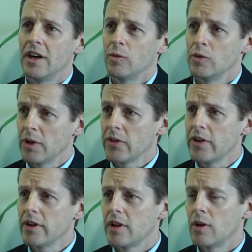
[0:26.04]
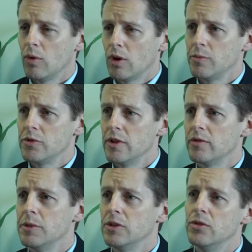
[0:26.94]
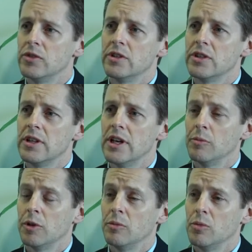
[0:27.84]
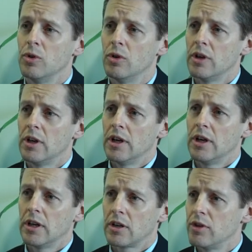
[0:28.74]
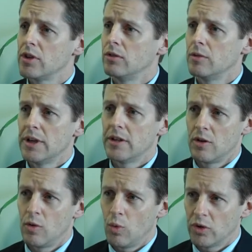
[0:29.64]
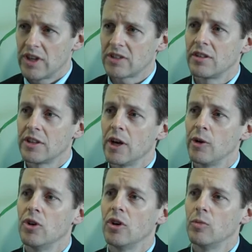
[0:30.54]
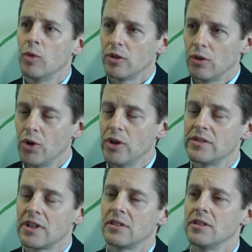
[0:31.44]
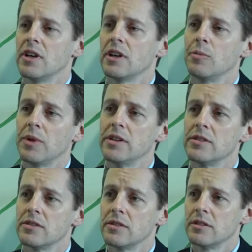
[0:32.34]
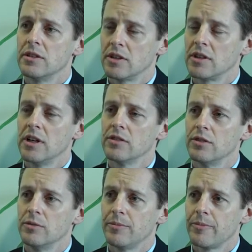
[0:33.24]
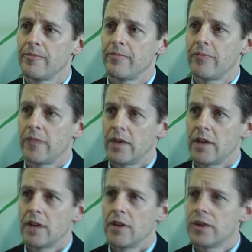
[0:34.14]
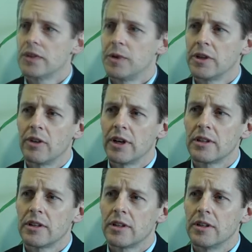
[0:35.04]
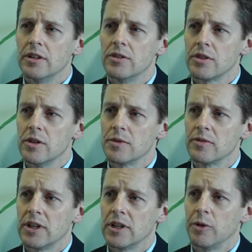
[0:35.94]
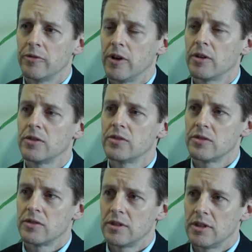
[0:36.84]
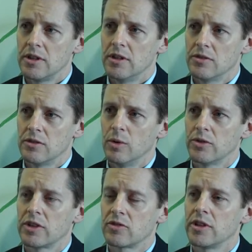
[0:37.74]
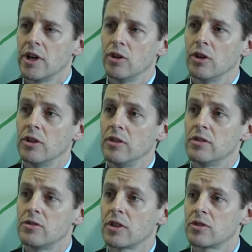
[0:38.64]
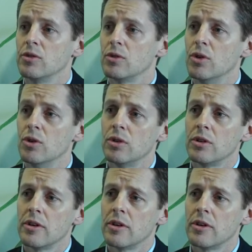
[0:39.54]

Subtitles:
was one thing. What I observed to be good teaching now, I'm a lot more critical about what's actually going on and what learning is actually taking place in the classroom. I think it's been great in terms of getting my focus into what's actually going on in the instructional core.